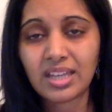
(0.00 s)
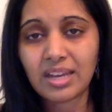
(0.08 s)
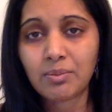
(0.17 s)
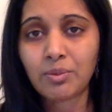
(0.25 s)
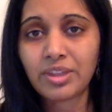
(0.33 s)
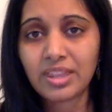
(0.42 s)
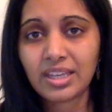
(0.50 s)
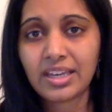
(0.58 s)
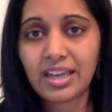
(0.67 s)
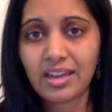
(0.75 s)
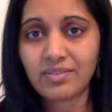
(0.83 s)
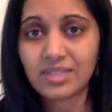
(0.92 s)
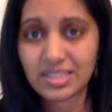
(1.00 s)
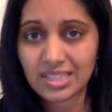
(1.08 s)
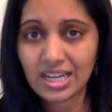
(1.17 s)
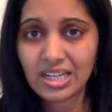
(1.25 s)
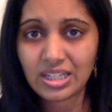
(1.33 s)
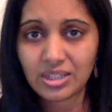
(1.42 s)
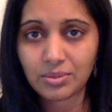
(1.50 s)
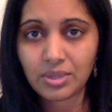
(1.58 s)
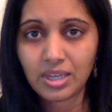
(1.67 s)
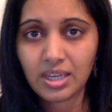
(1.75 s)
And one thing I have to say to you